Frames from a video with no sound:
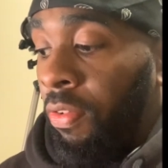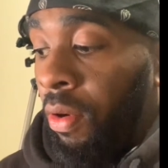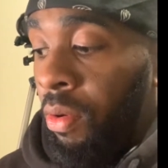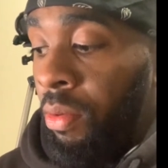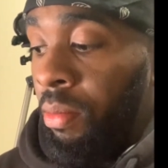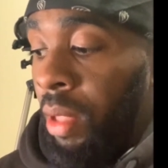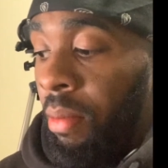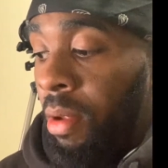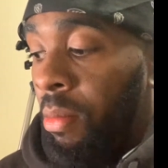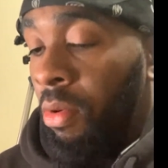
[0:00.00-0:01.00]

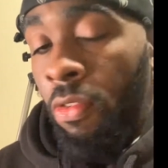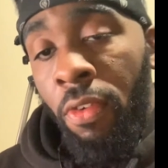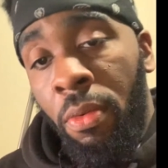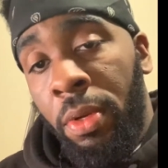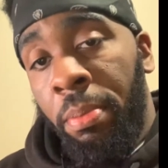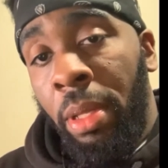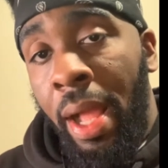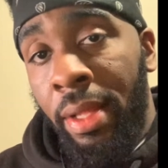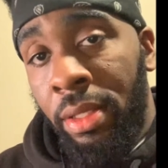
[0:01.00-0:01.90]
memory foam comply